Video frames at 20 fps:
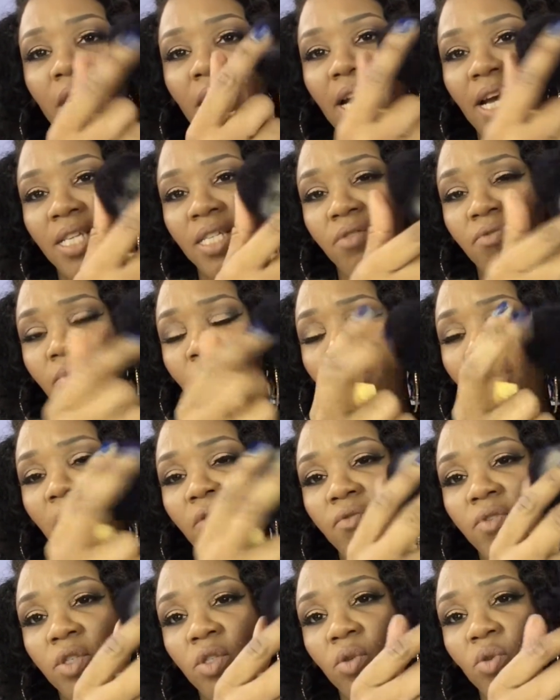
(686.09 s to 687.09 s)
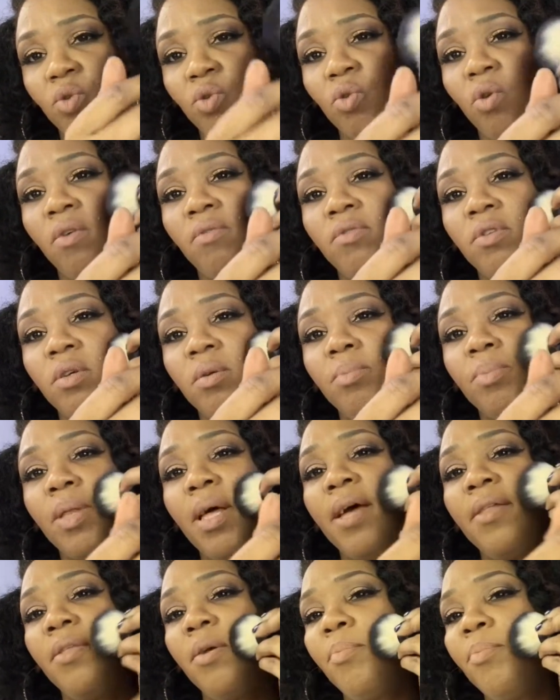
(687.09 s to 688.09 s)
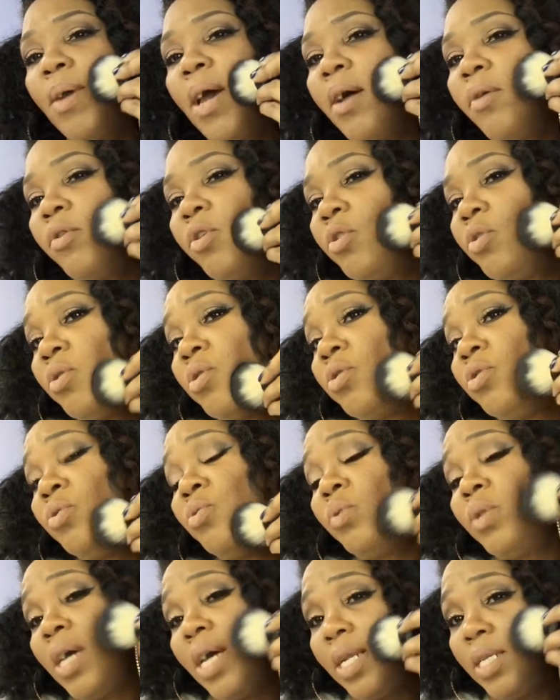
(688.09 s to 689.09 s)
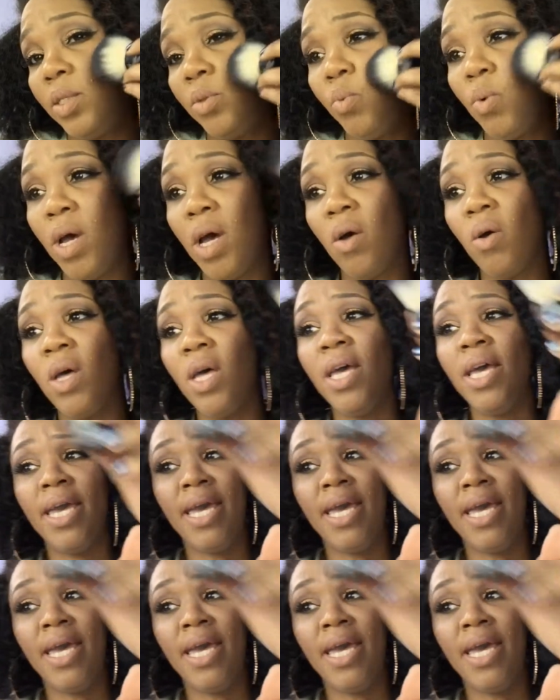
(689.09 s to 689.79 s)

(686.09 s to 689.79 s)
I got this from Elf. It's so soft to apply their powder. You can do that as well.